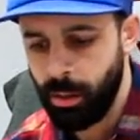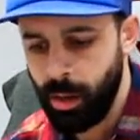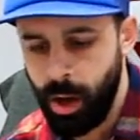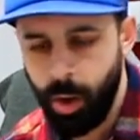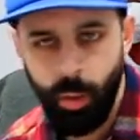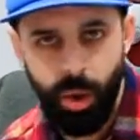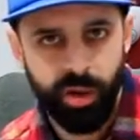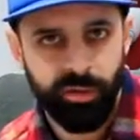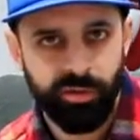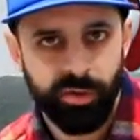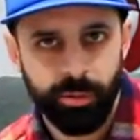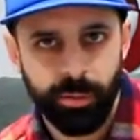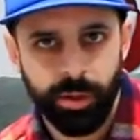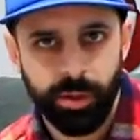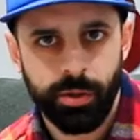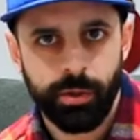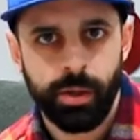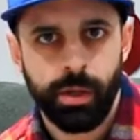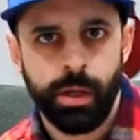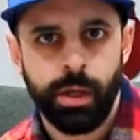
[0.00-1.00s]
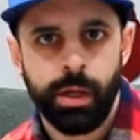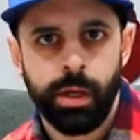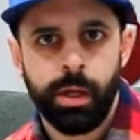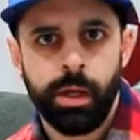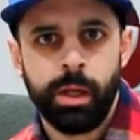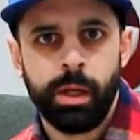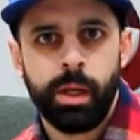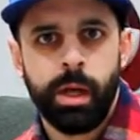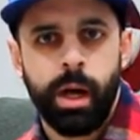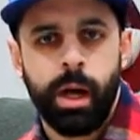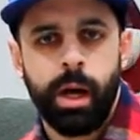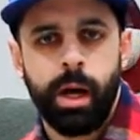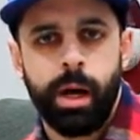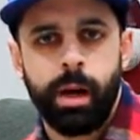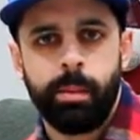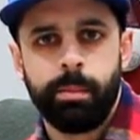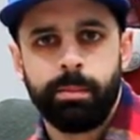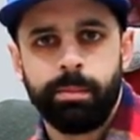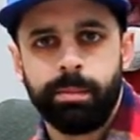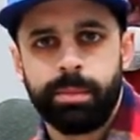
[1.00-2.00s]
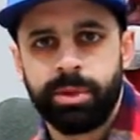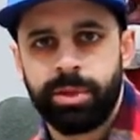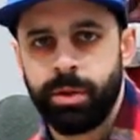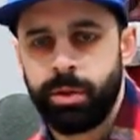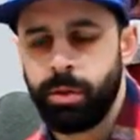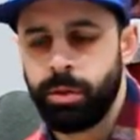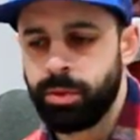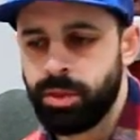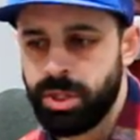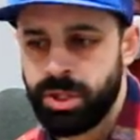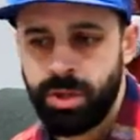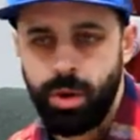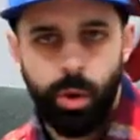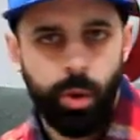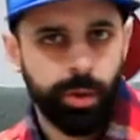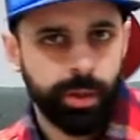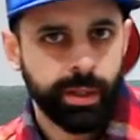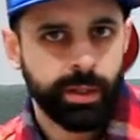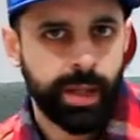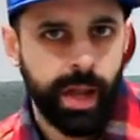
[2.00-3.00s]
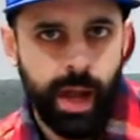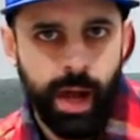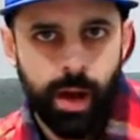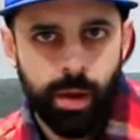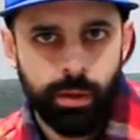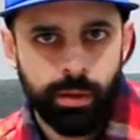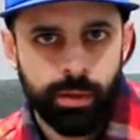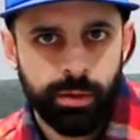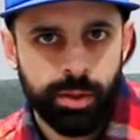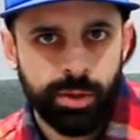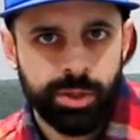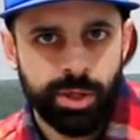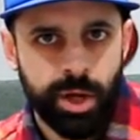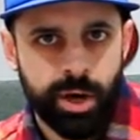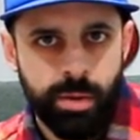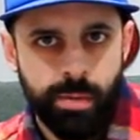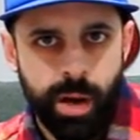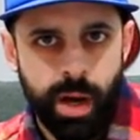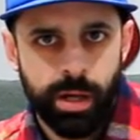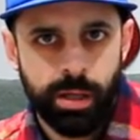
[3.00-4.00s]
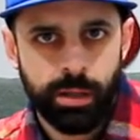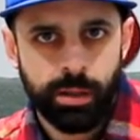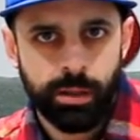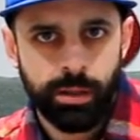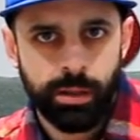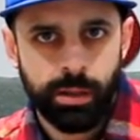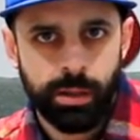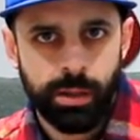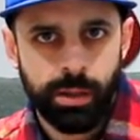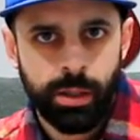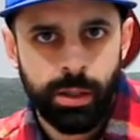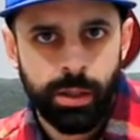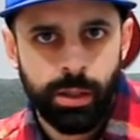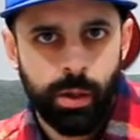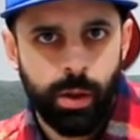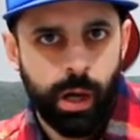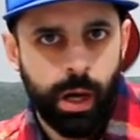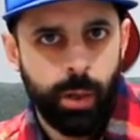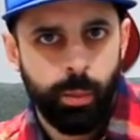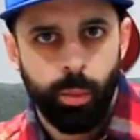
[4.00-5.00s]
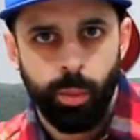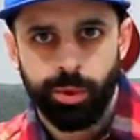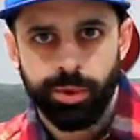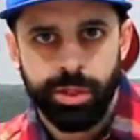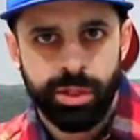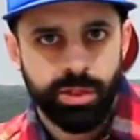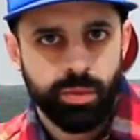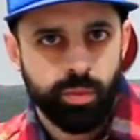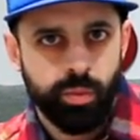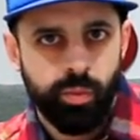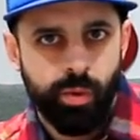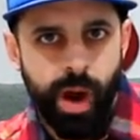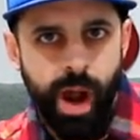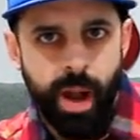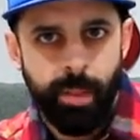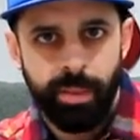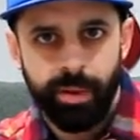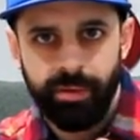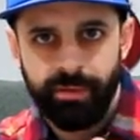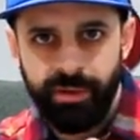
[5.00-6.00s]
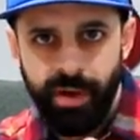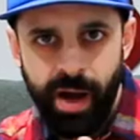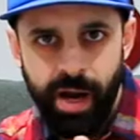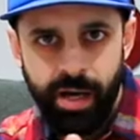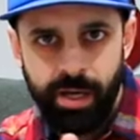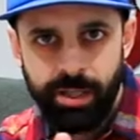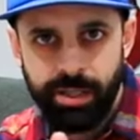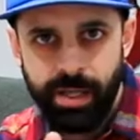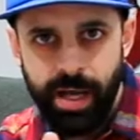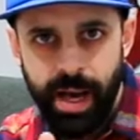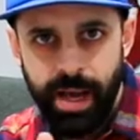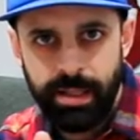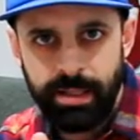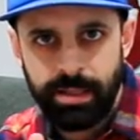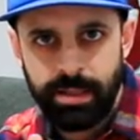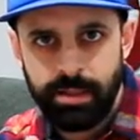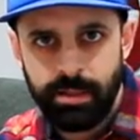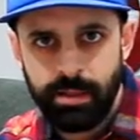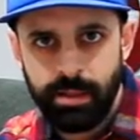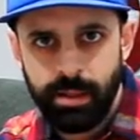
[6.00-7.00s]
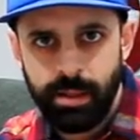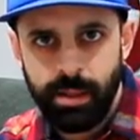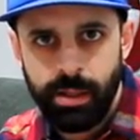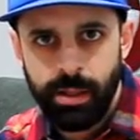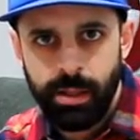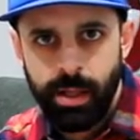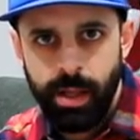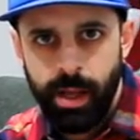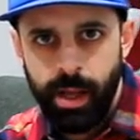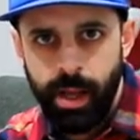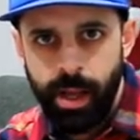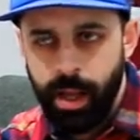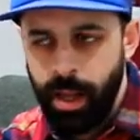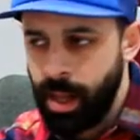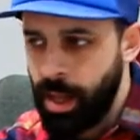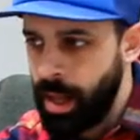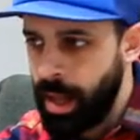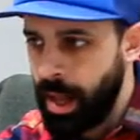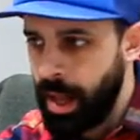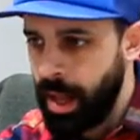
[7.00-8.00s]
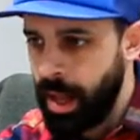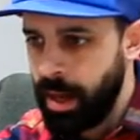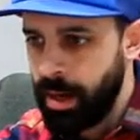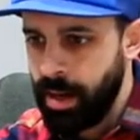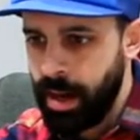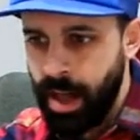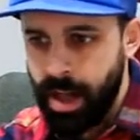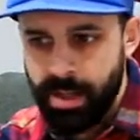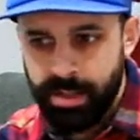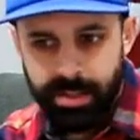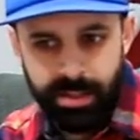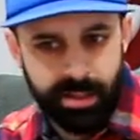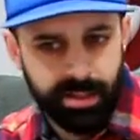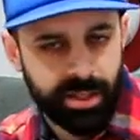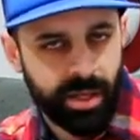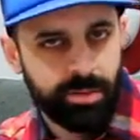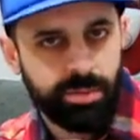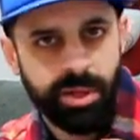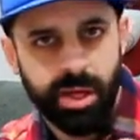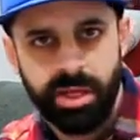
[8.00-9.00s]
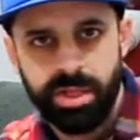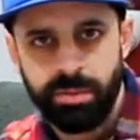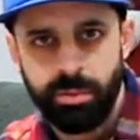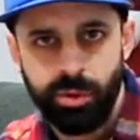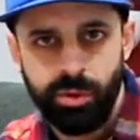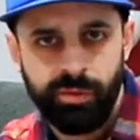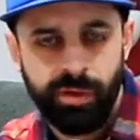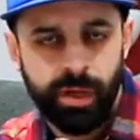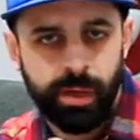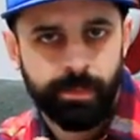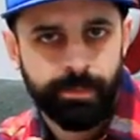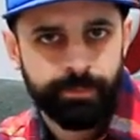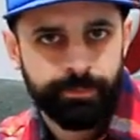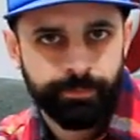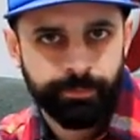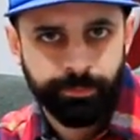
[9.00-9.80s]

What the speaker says: away from you. So just holding down the shutter button will just rapid fire shots, and as the subject's moving,